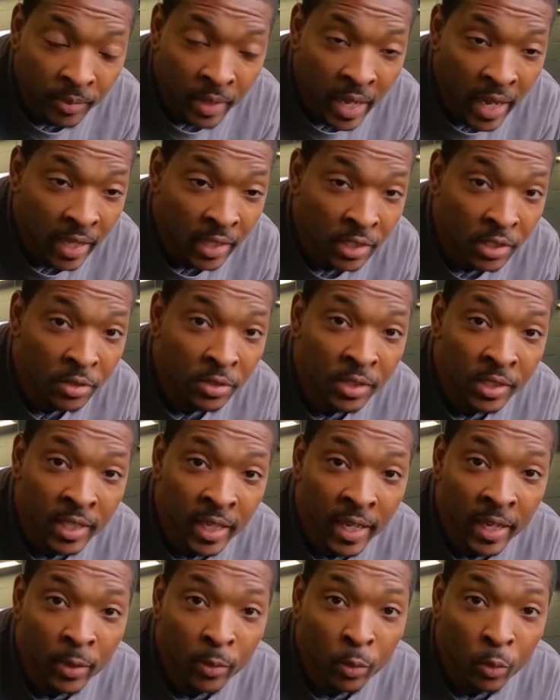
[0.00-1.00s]
As soon as
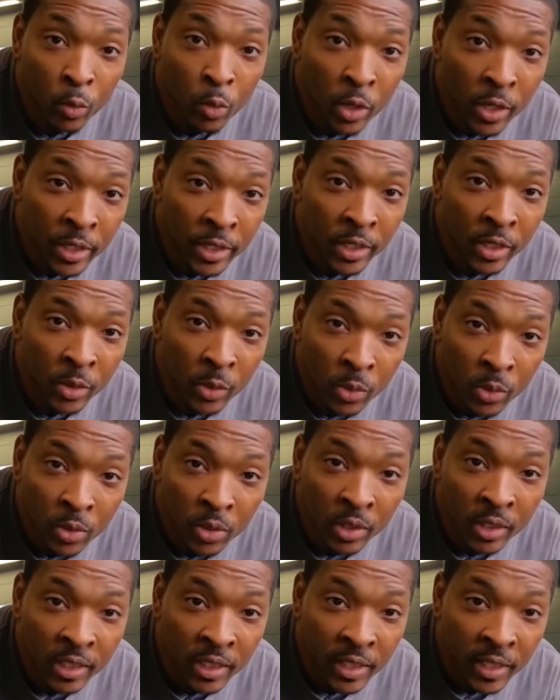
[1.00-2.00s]
that 1-year
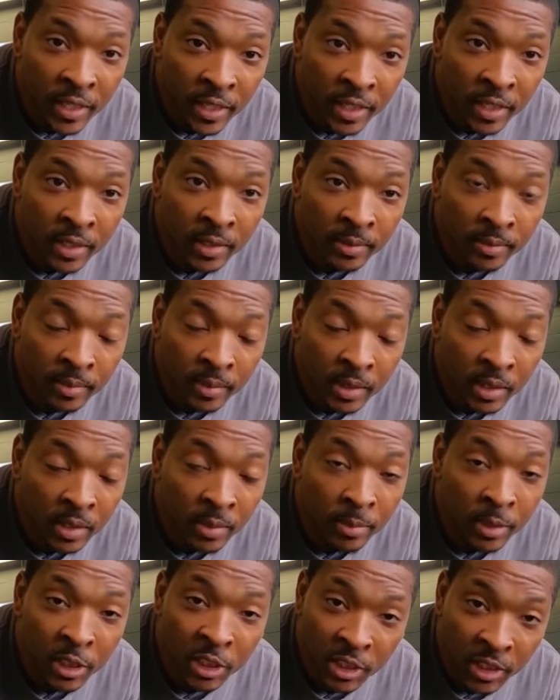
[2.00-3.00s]
warranty hit, the
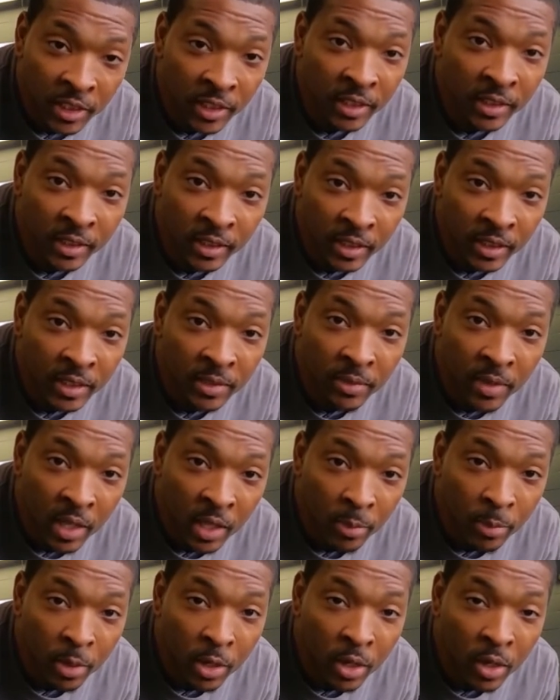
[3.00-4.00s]
machine just
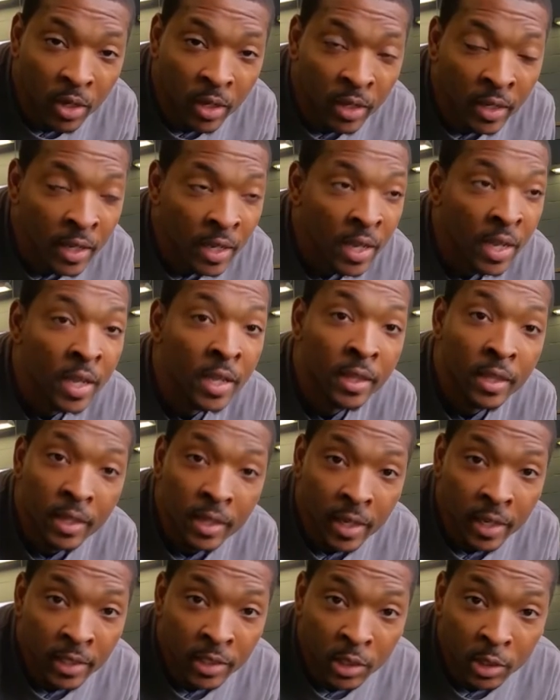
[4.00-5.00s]
fell apart. The
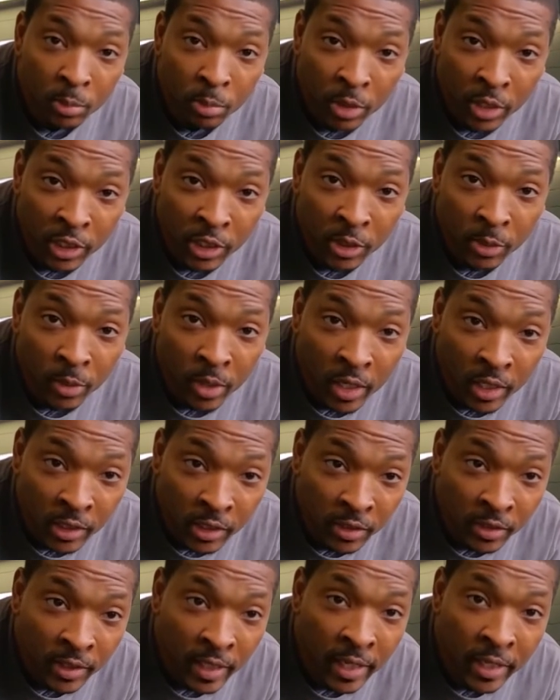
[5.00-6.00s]
next 2 pressure
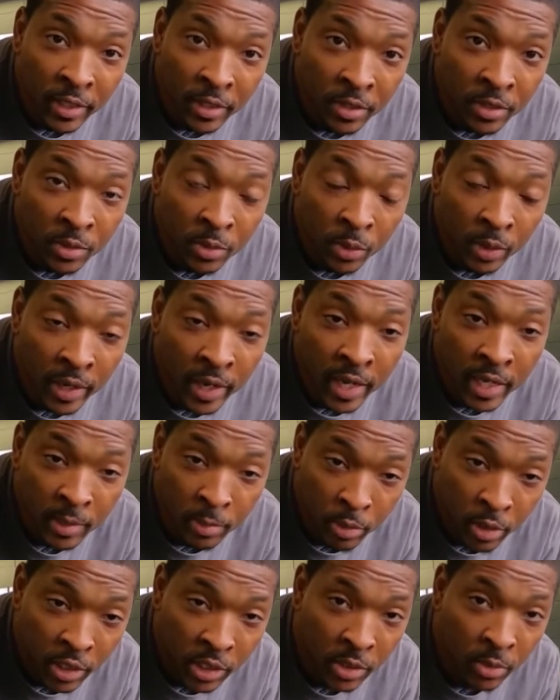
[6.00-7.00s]
washers I used were gas
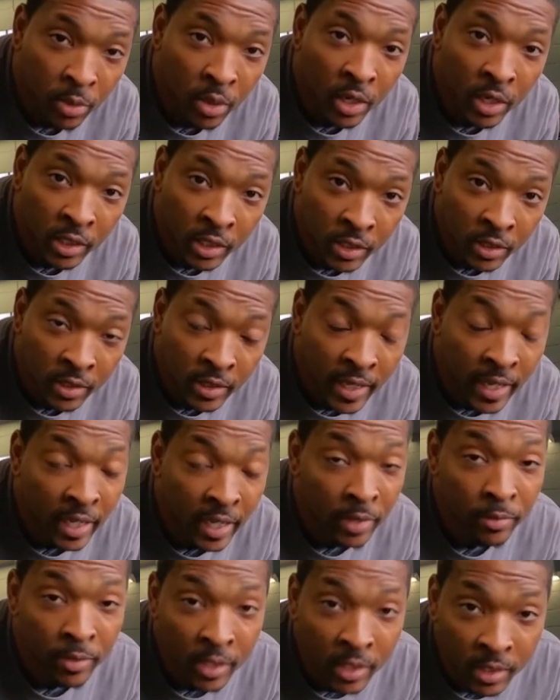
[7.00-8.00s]
pressure washers that
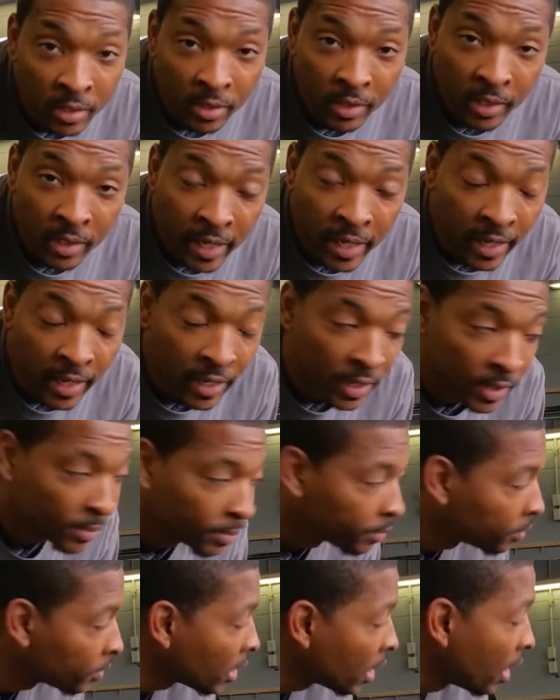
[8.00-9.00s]
eventually died.
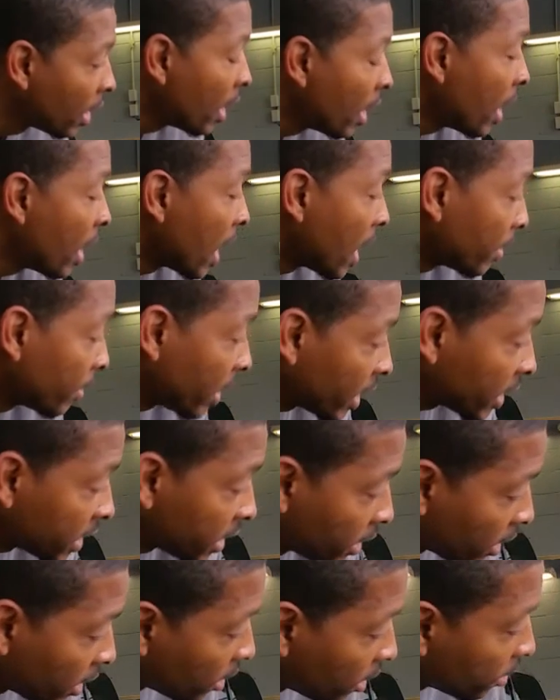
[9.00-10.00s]
I've
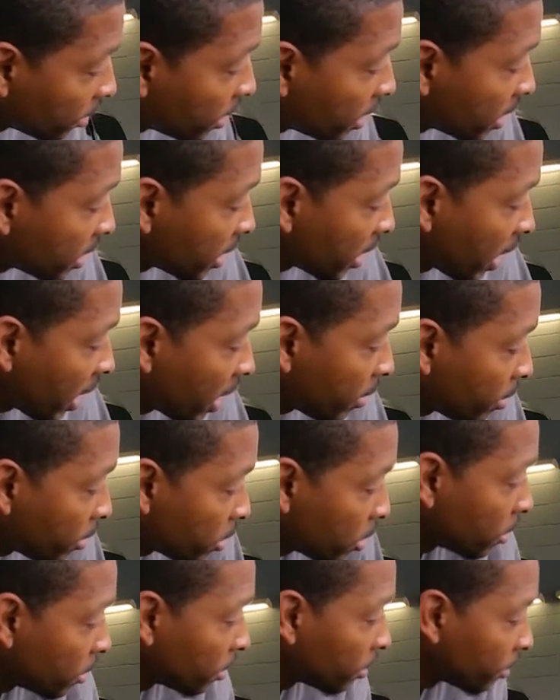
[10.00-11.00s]
actually owned this
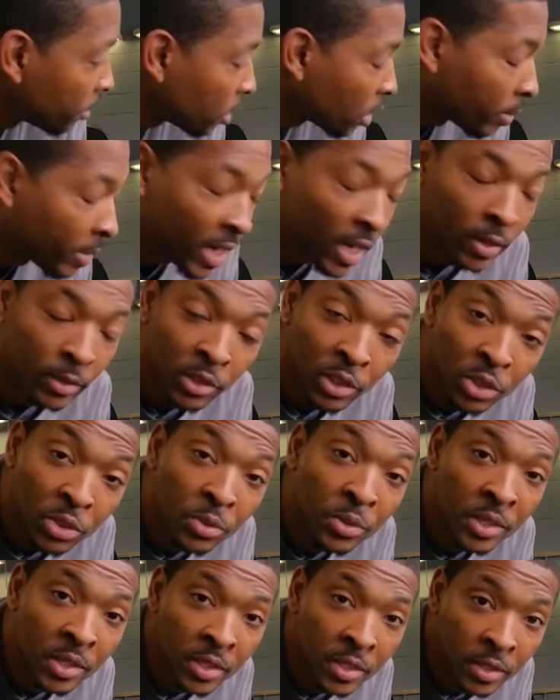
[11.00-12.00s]
Campbell for about 2
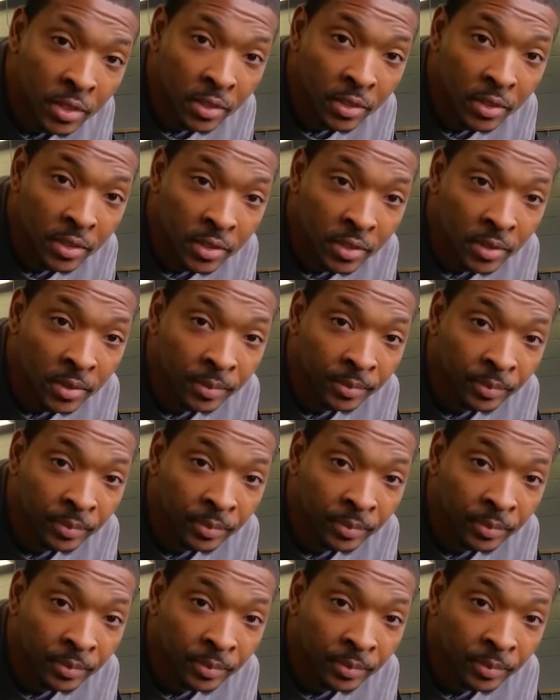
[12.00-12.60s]
years,